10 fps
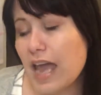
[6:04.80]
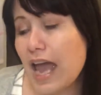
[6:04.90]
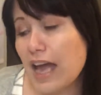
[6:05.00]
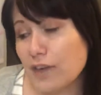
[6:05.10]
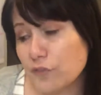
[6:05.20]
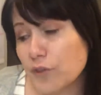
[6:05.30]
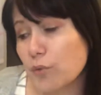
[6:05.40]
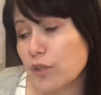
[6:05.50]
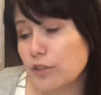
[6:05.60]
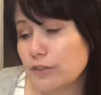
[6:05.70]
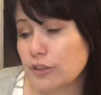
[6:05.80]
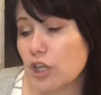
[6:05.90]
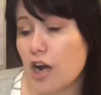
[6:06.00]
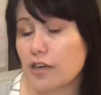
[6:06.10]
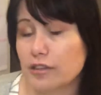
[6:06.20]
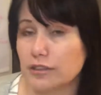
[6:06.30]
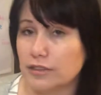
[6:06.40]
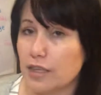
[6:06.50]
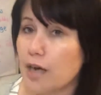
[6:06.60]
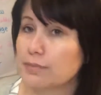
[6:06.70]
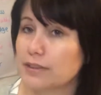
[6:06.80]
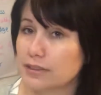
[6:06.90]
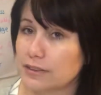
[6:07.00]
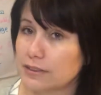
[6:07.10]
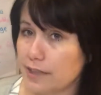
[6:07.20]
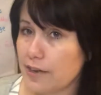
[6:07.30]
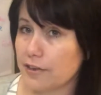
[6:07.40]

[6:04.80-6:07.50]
Everyone who saw her stopped and stared.